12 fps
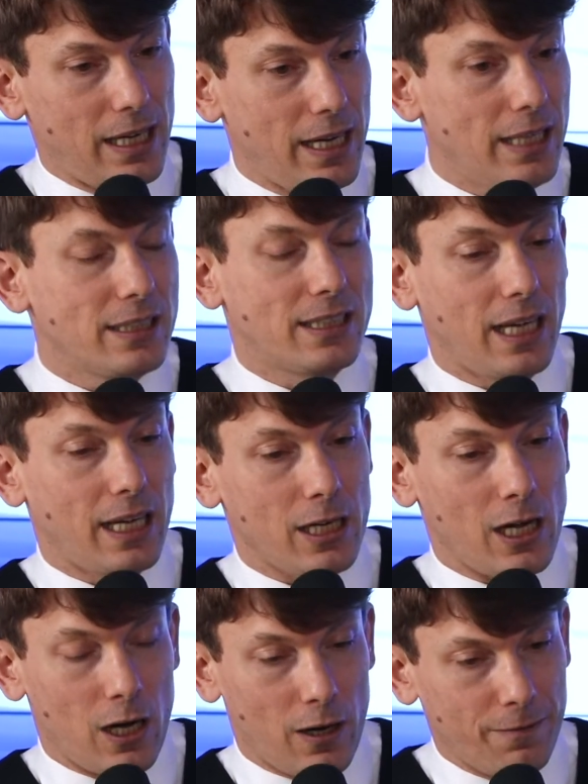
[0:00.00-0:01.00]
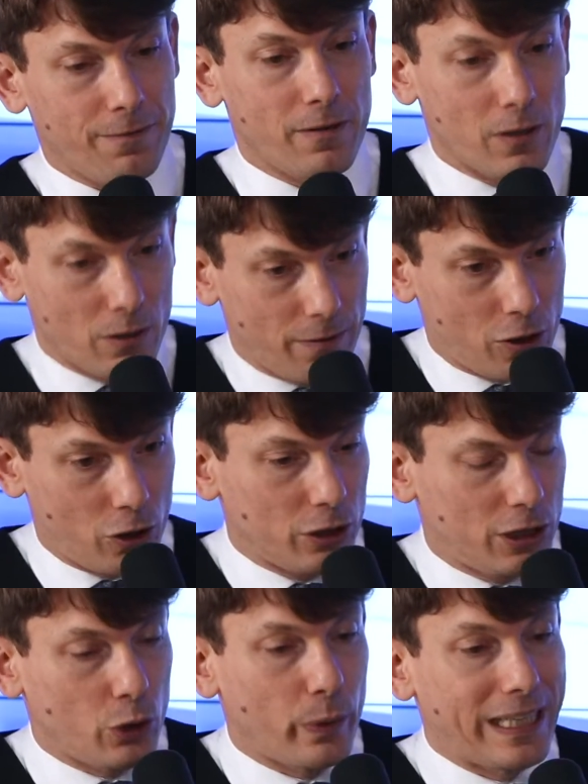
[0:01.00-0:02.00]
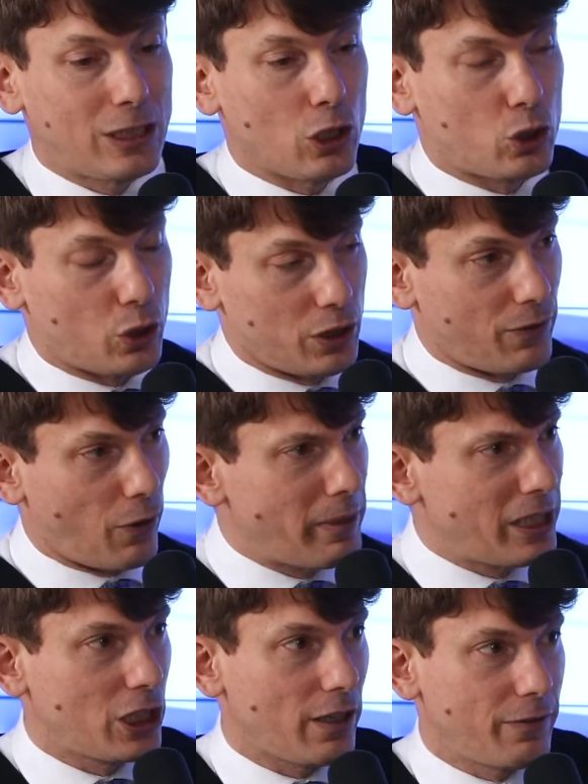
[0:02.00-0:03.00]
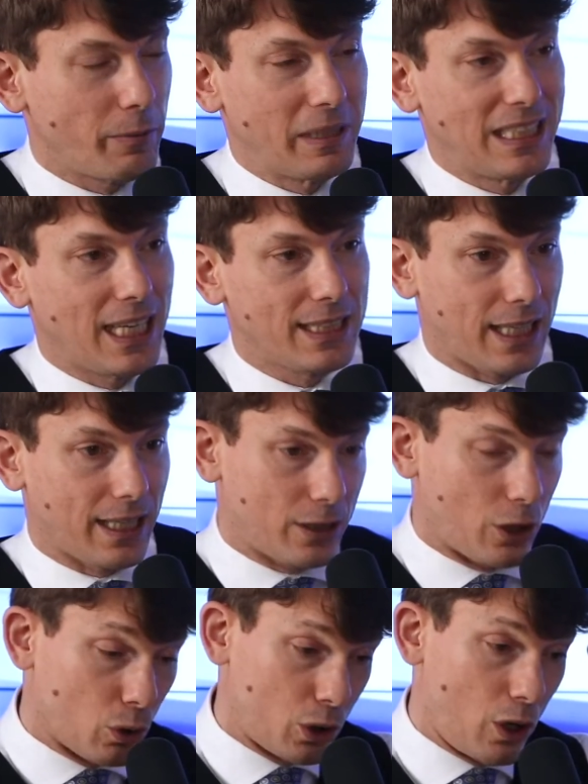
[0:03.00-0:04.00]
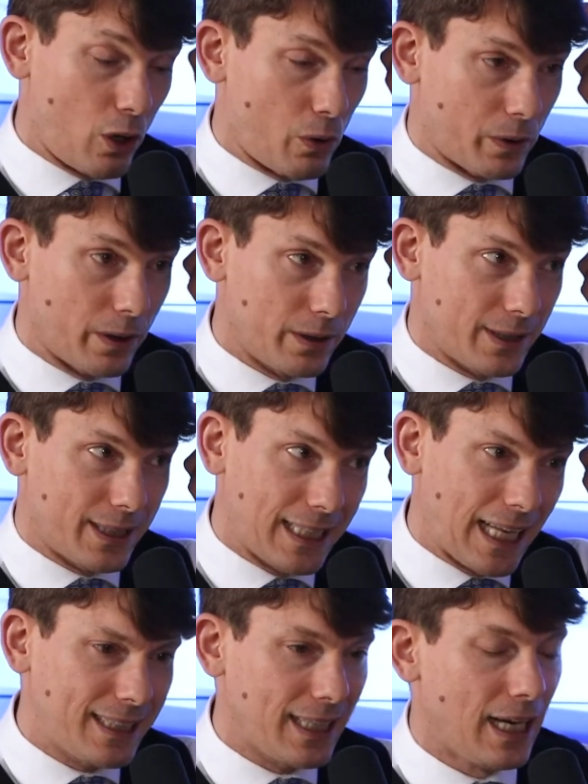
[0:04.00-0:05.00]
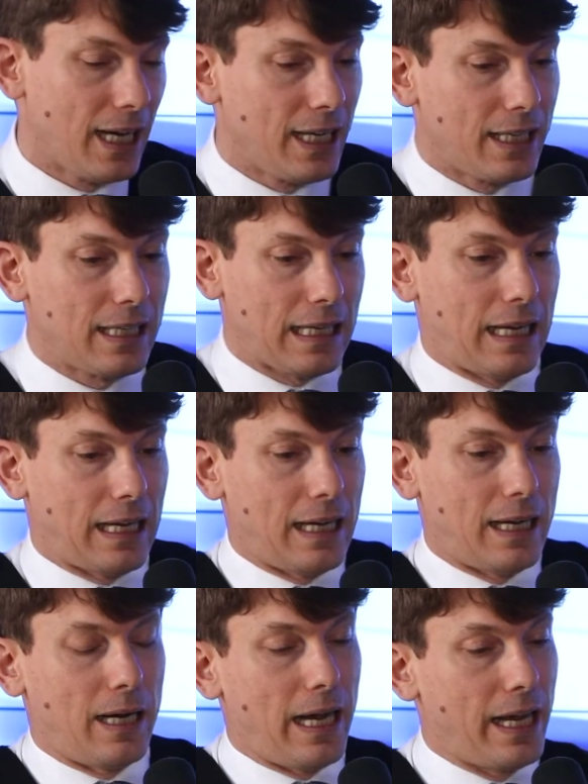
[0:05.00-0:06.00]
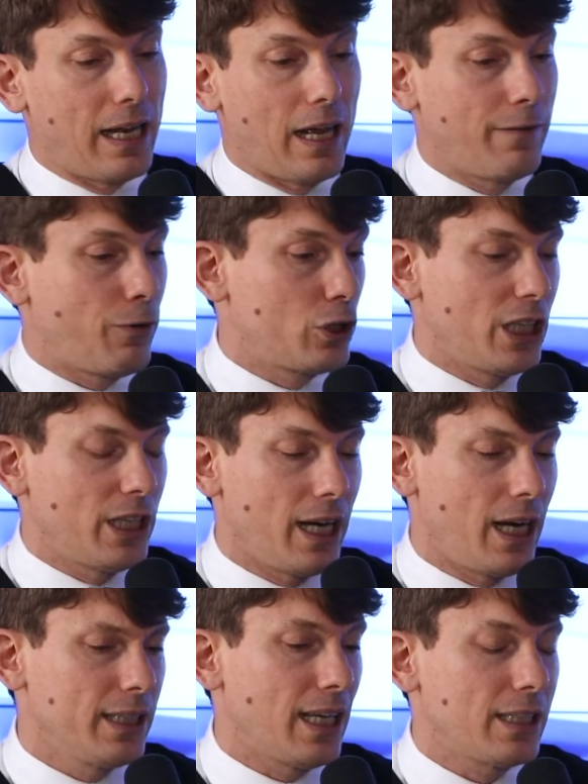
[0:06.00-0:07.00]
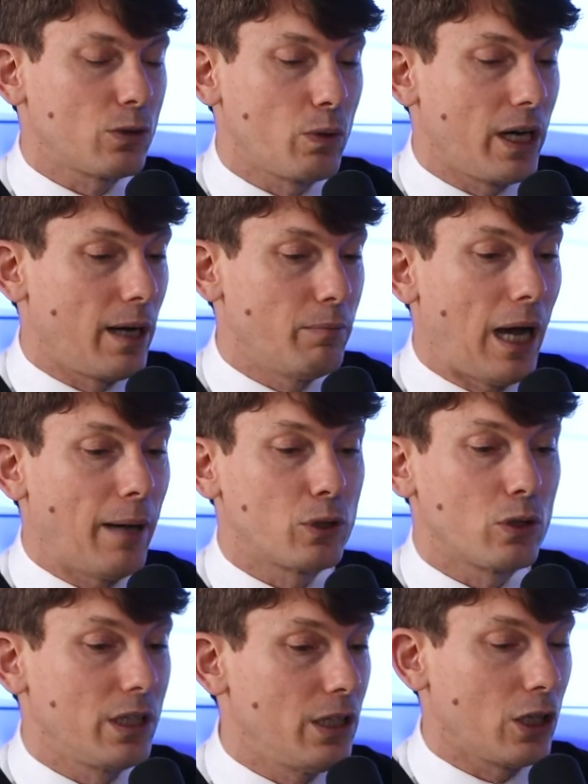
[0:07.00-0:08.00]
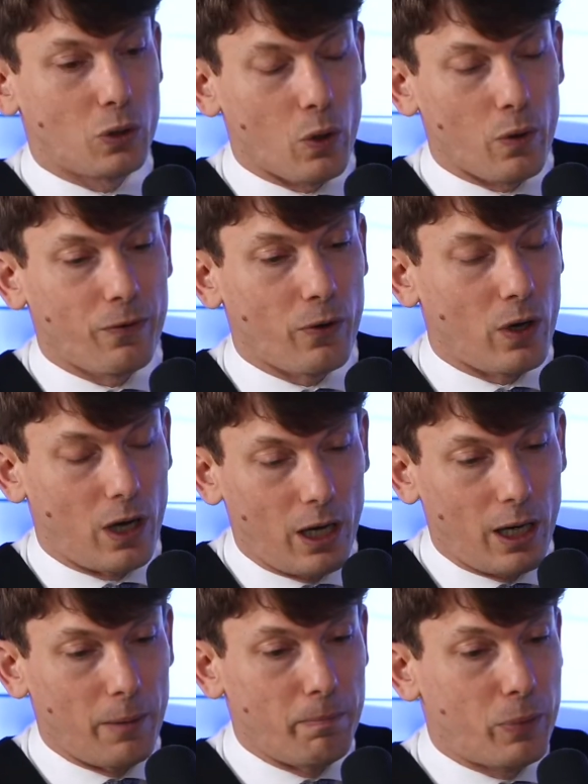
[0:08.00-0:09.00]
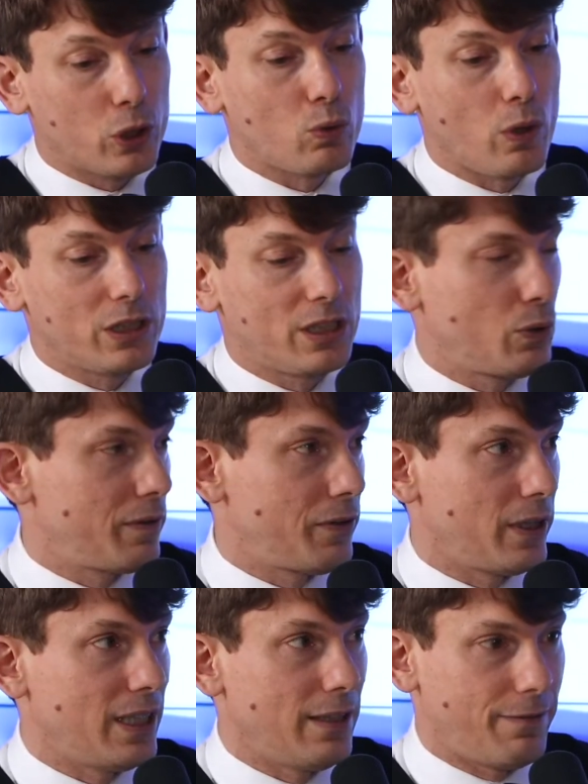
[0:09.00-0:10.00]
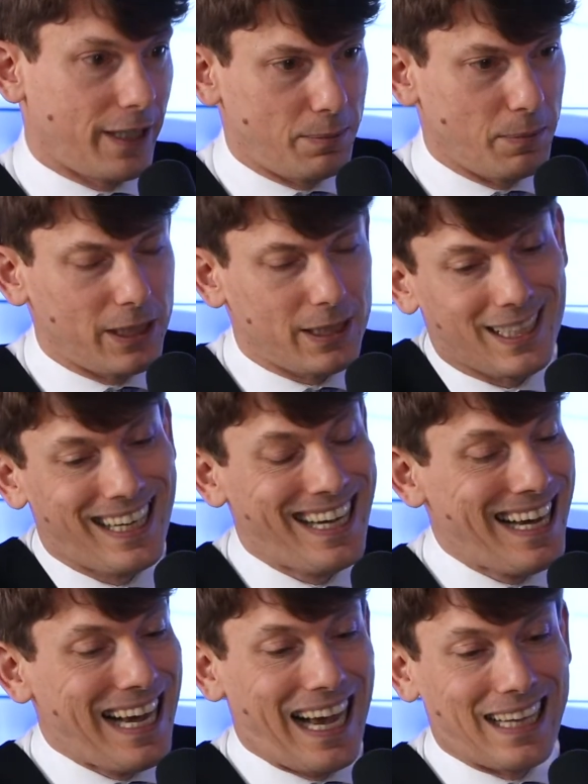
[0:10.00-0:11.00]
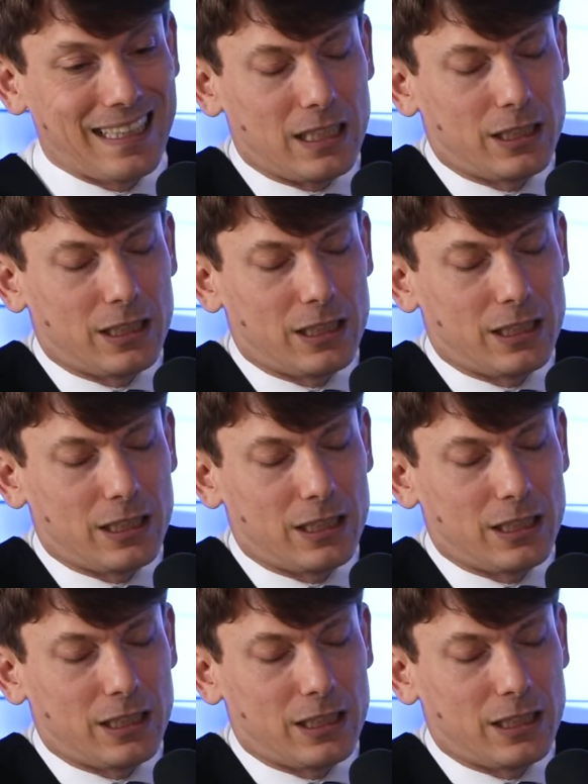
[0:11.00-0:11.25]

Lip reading: instead of considering the transformation of the business that goes along. You see, that's and for Gen AI, that's where I'm absolutely not buzzword-driven investment, and that